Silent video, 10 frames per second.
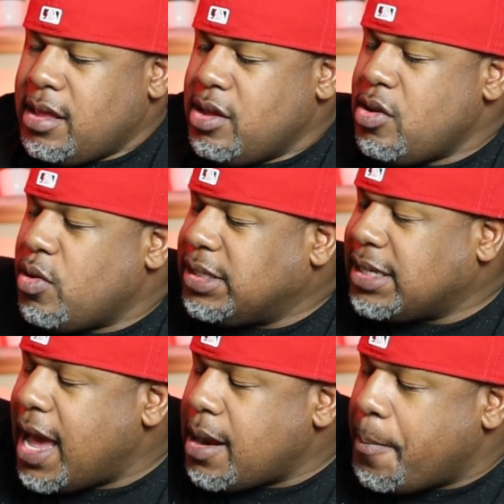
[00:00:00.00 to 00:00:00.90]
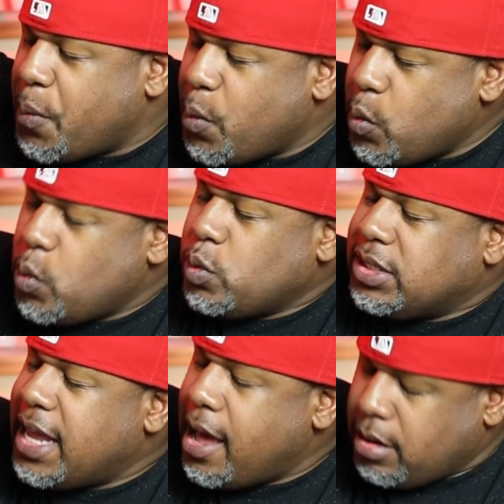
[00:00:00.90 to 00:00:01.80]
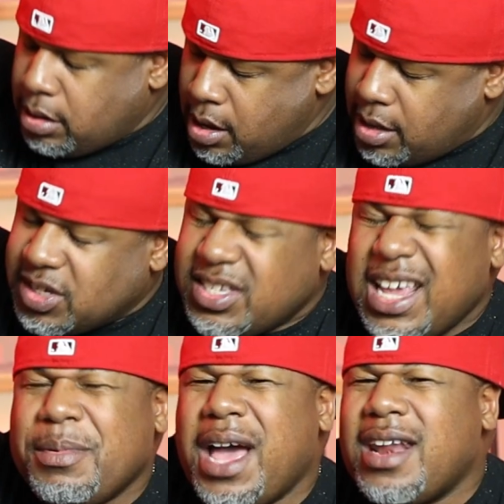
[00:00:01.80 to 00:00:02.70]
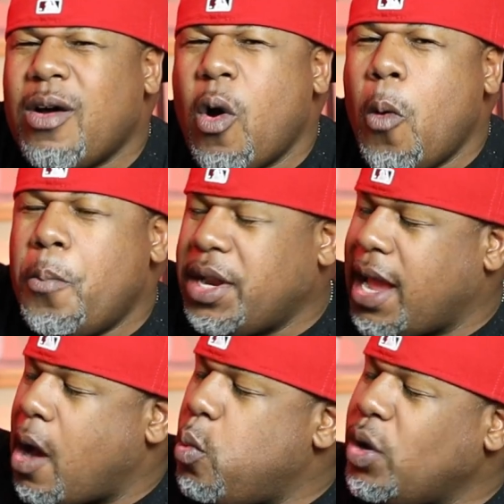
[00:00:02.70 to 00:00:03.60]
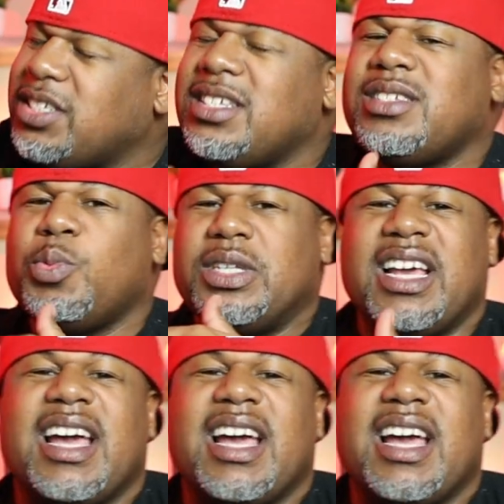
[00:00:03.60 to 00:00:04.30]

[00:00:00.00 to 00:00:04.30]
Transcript: this kind of pulls down. Same kind of opening. I wish this was a